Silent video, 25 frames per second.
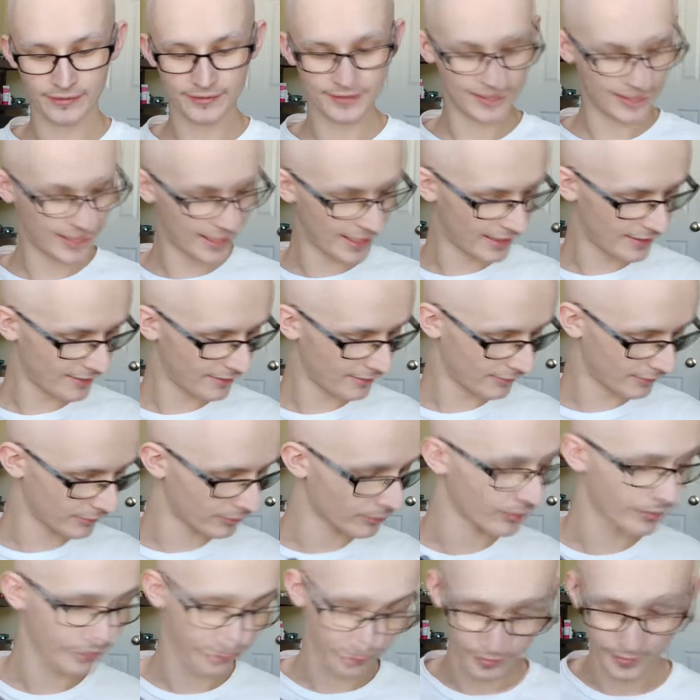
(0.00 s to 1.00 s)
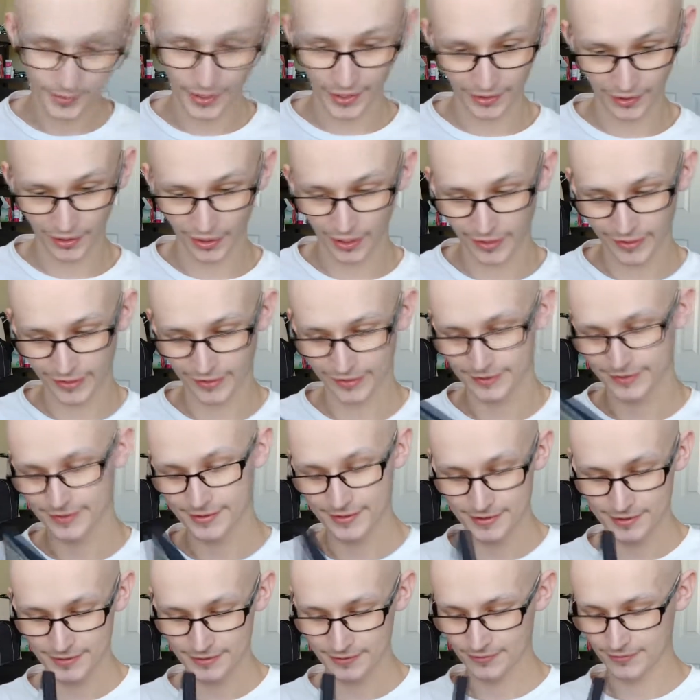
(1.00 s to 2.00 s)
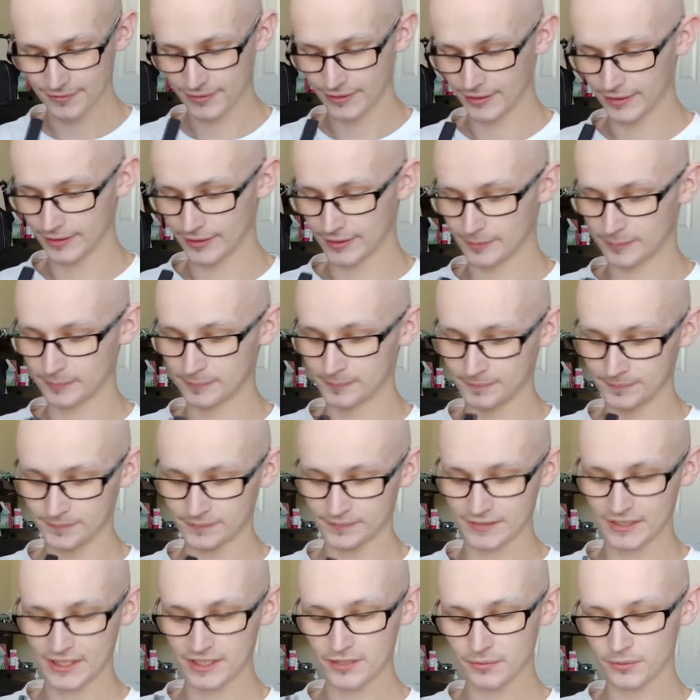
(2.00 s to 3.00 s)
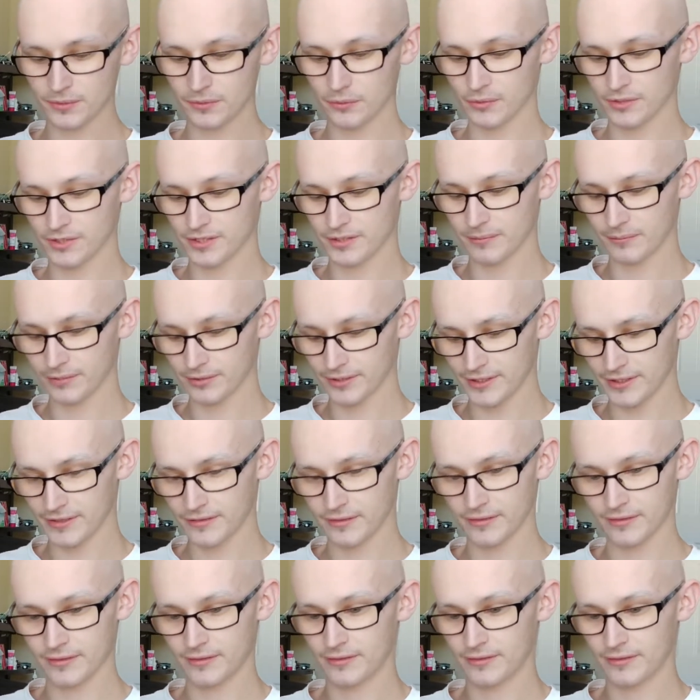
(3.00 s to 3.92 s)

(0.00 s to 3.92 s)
today, well, from that lot at least. This one was complete.